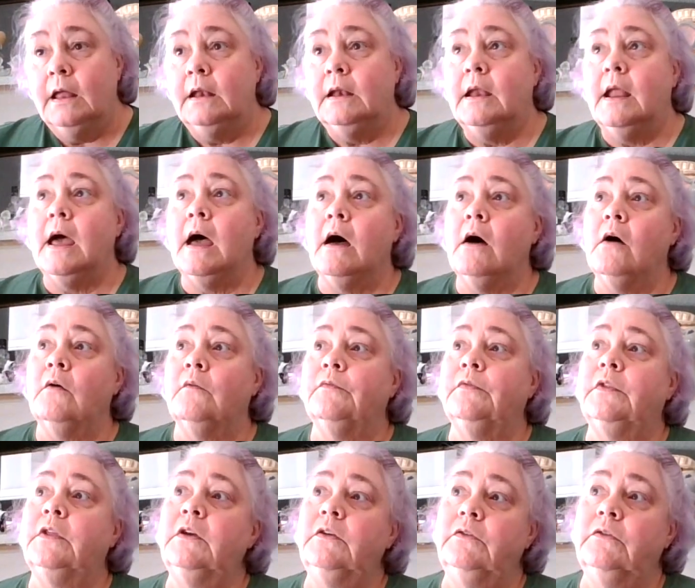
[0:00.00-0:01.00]
Now,
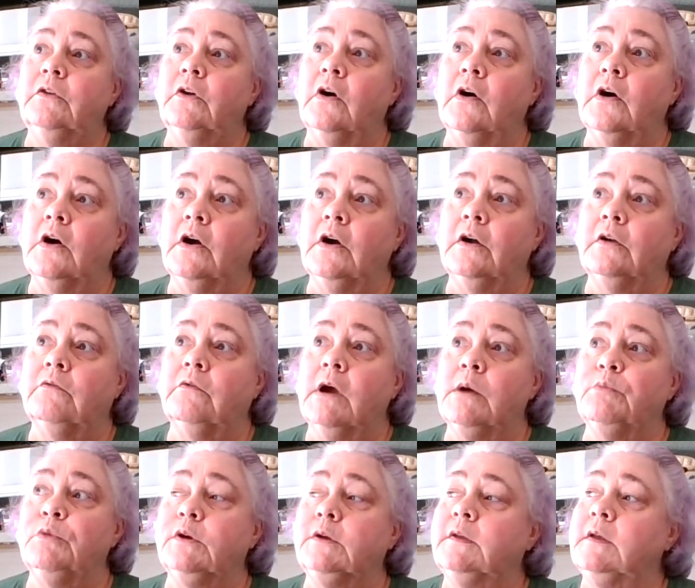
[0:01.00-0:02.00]
this card
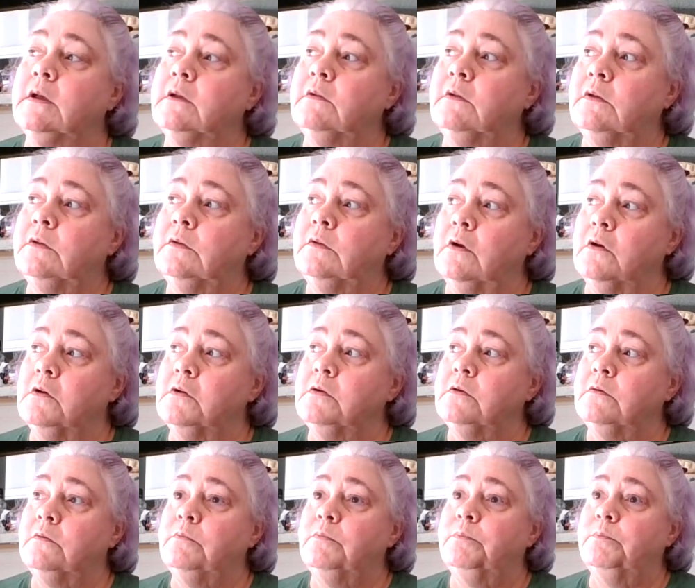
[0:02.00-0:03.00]
represents a
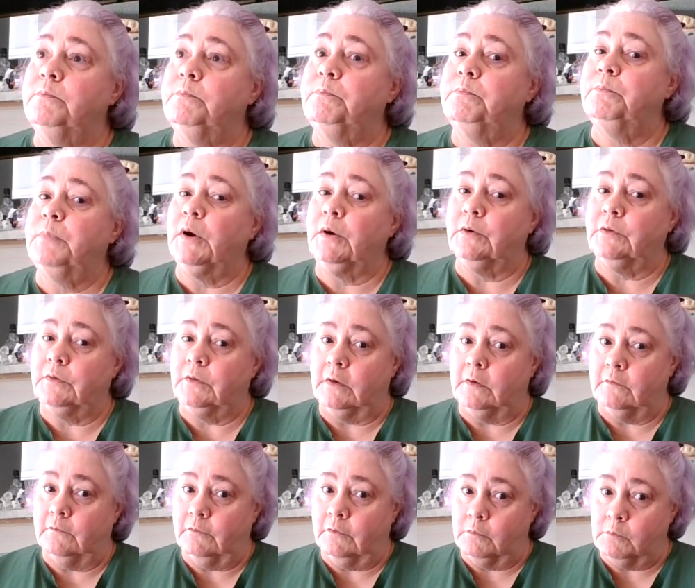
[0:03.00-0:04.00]
certain
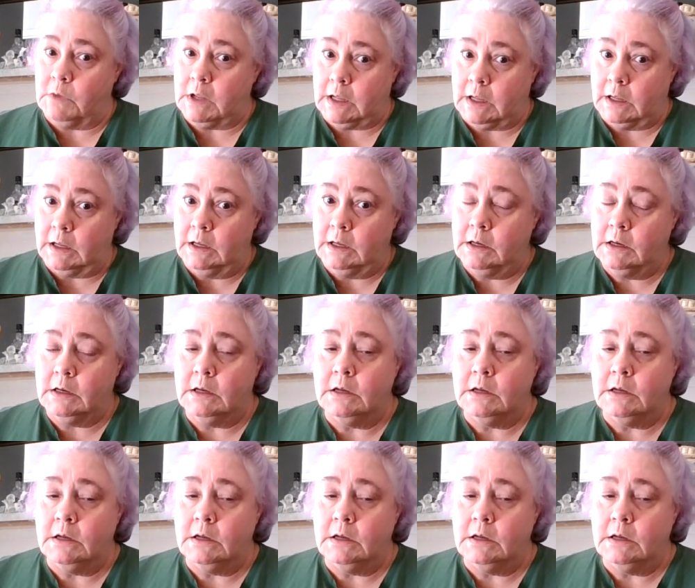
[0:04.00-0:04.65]
person for me.